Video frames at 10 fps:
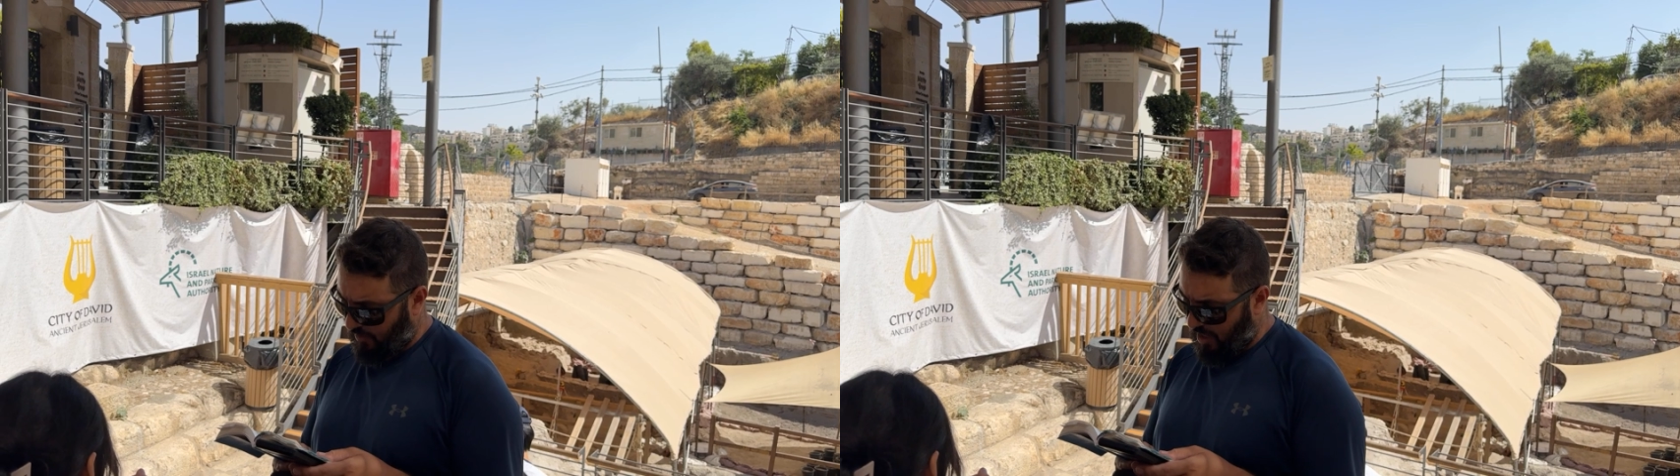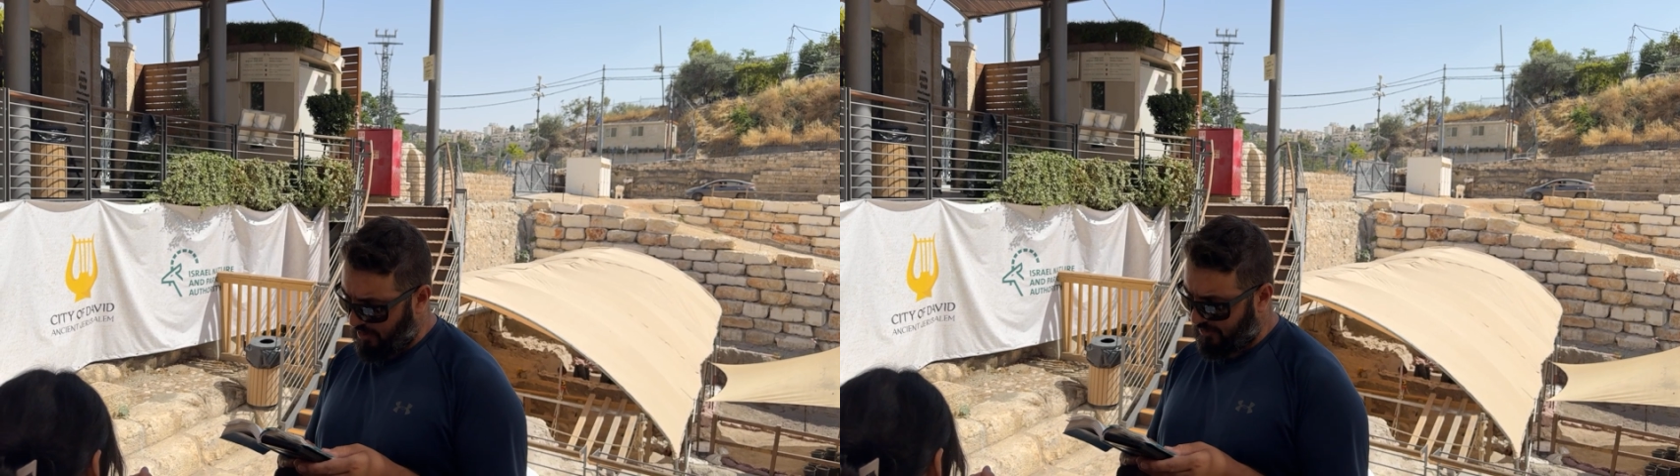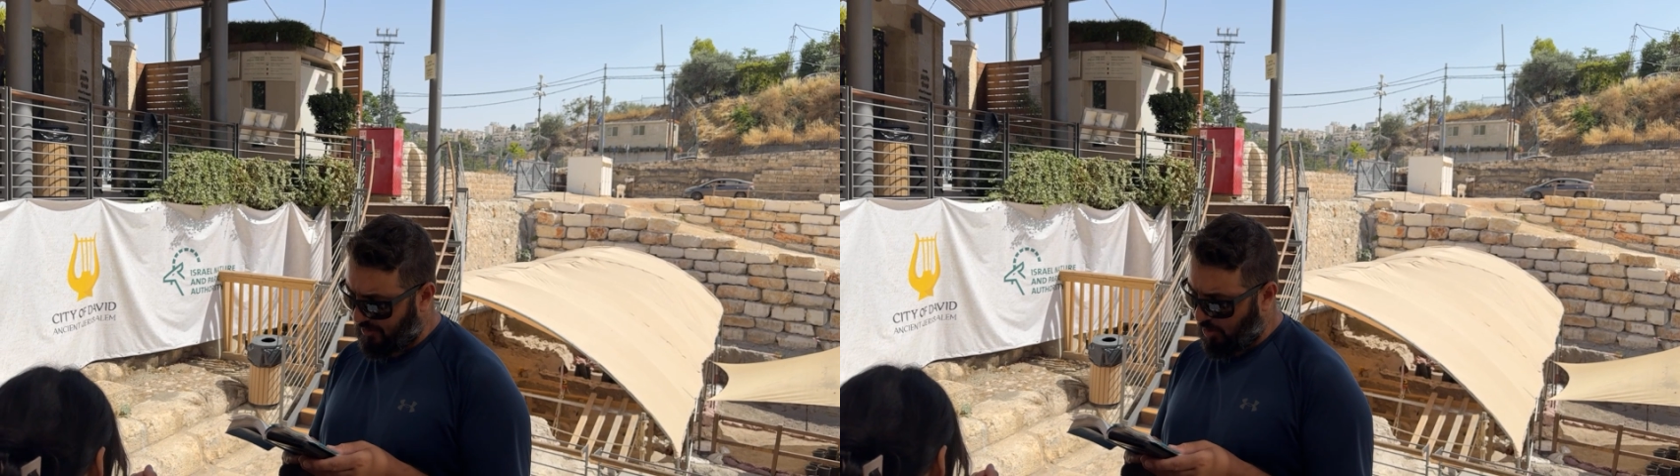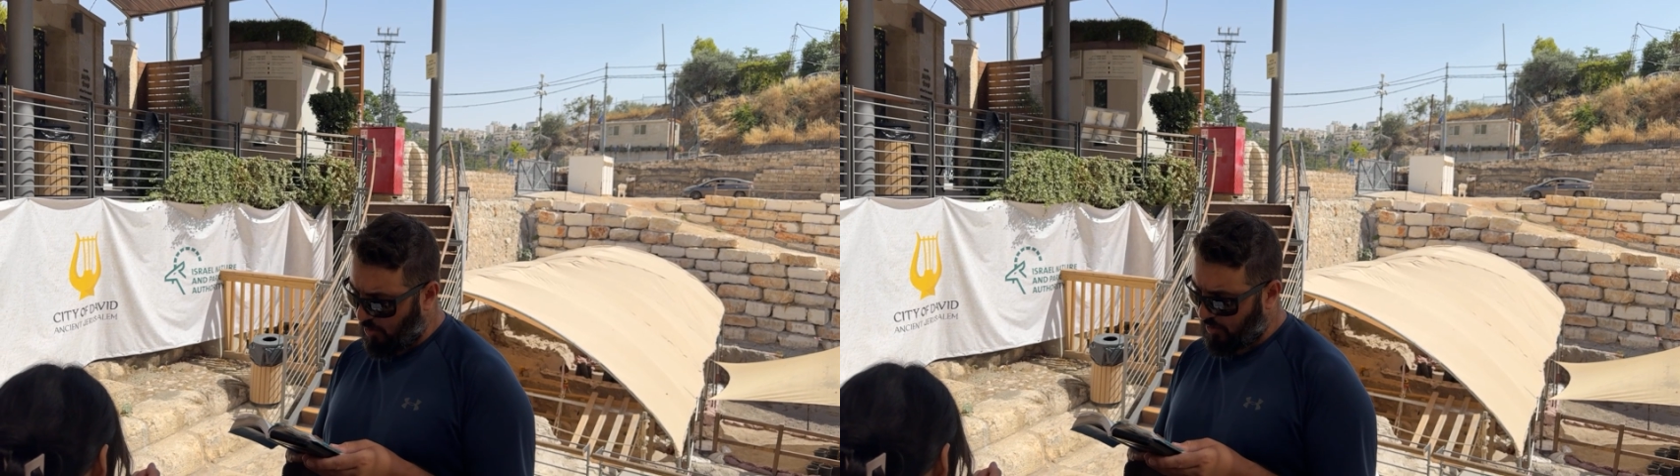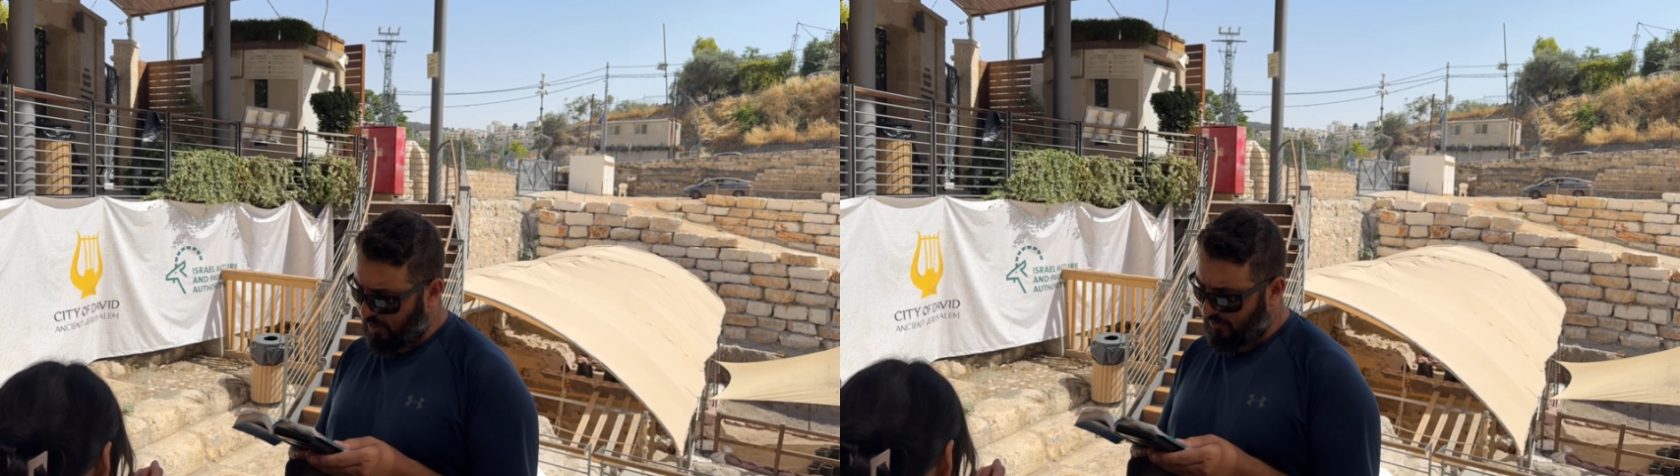As
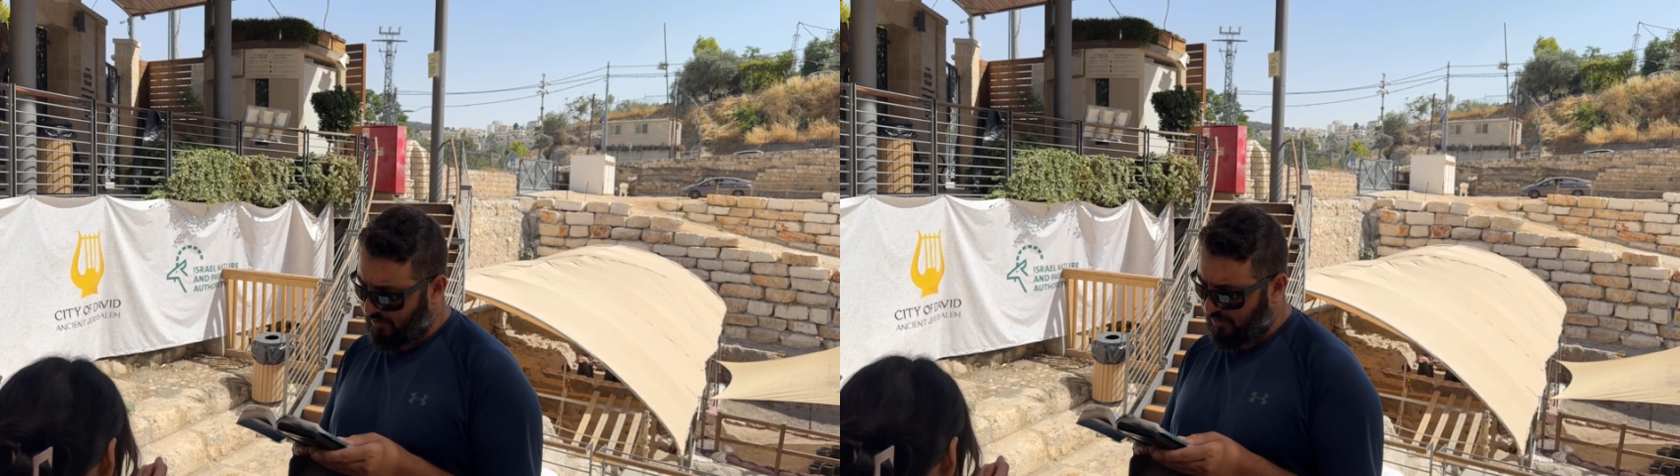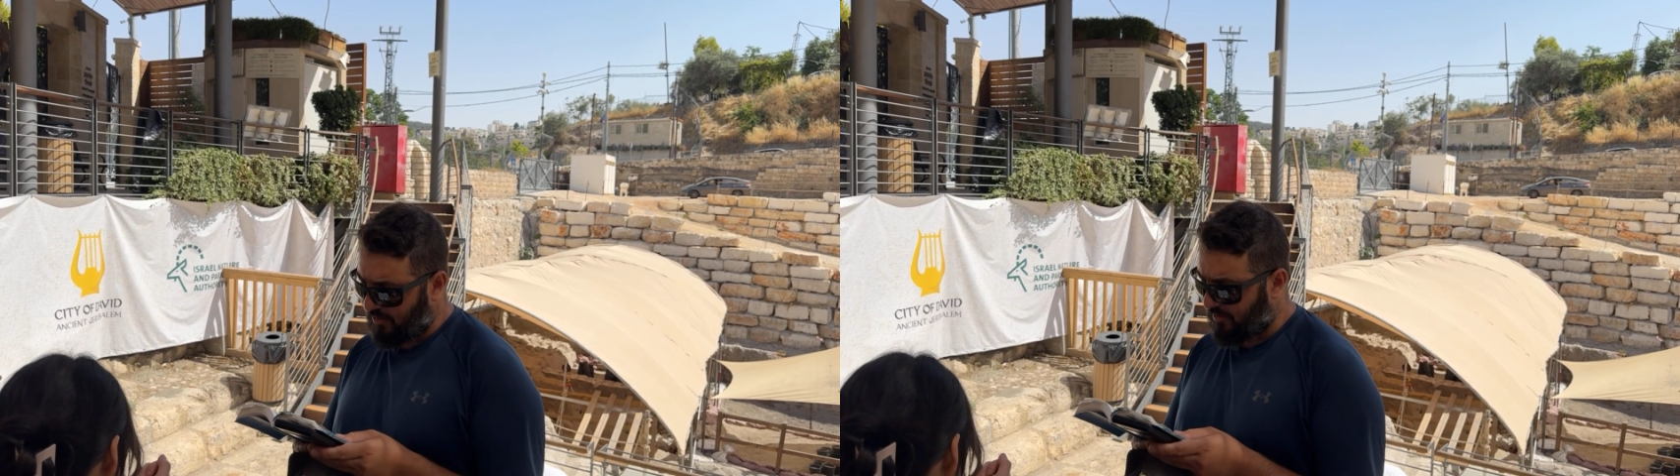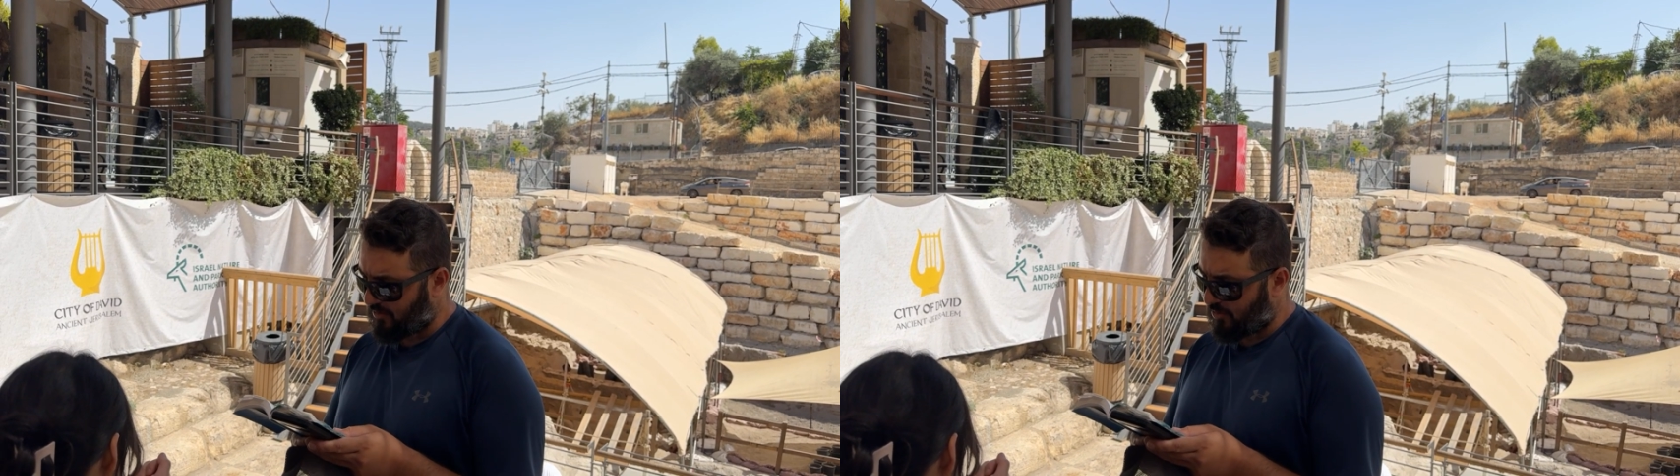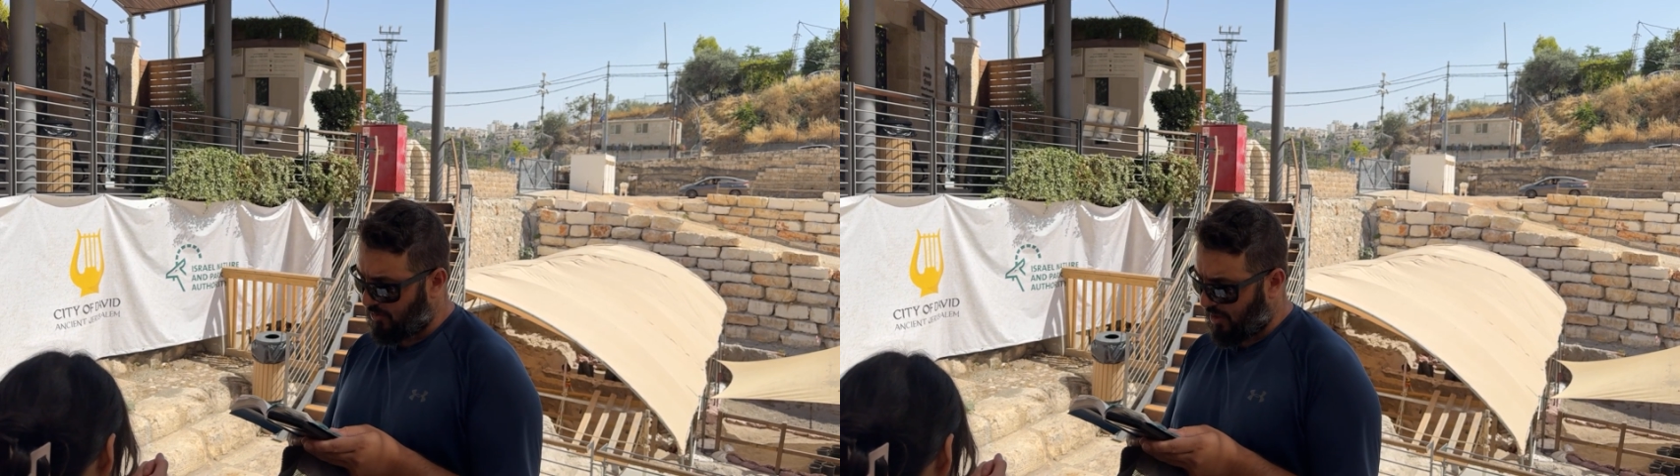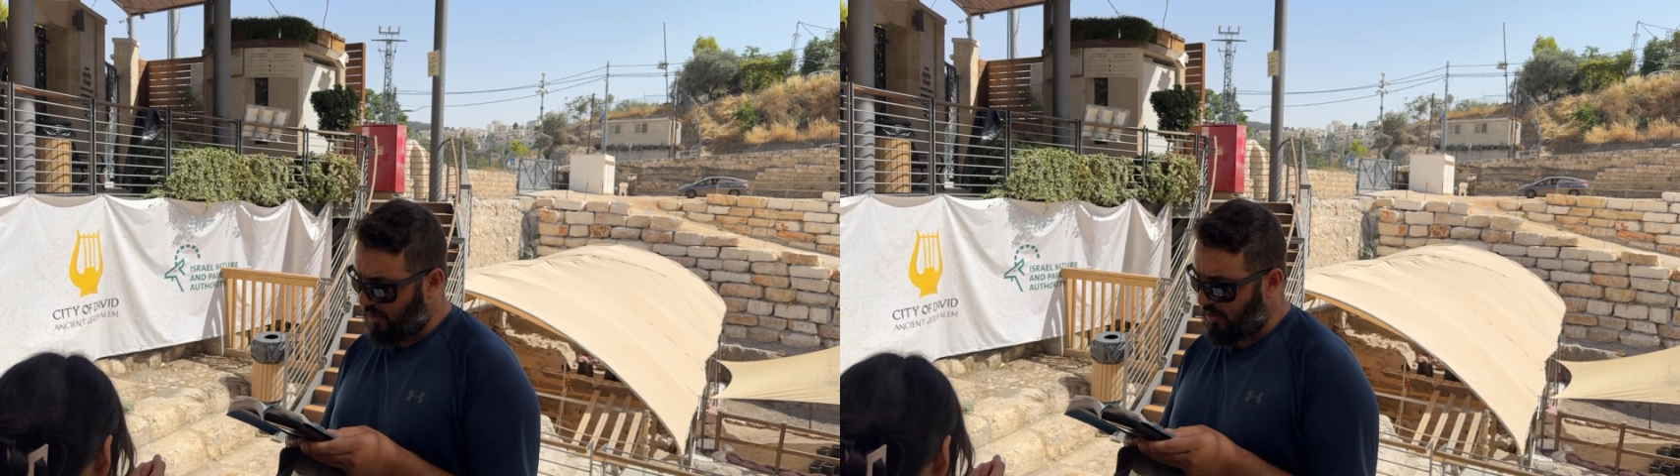long as it is
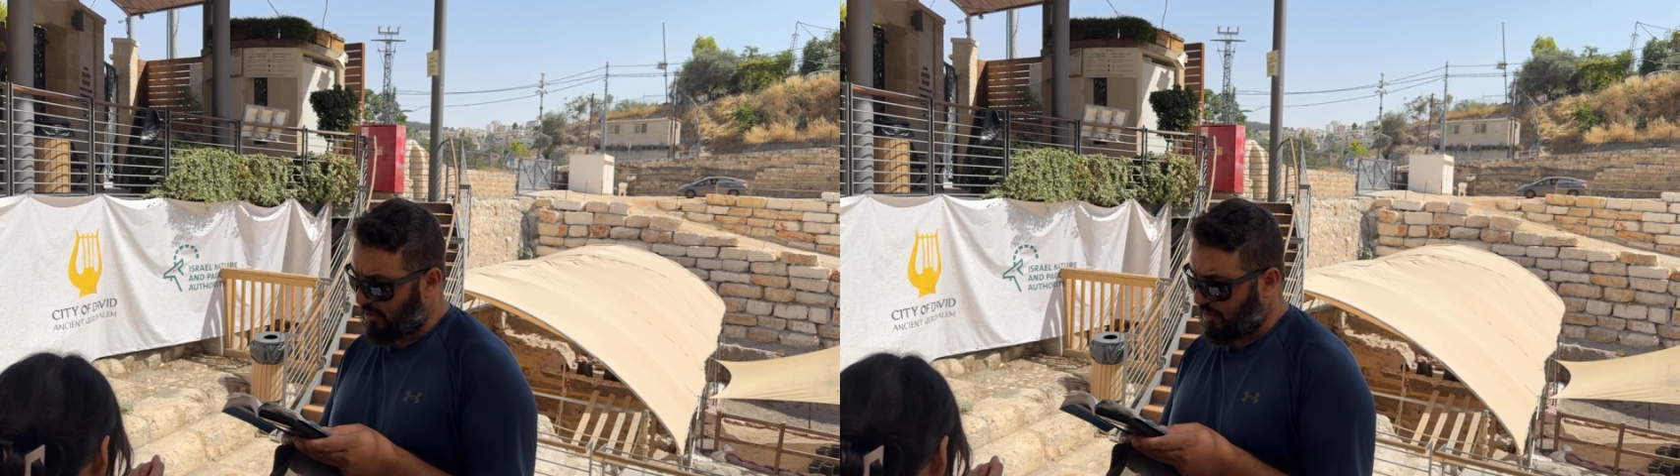day,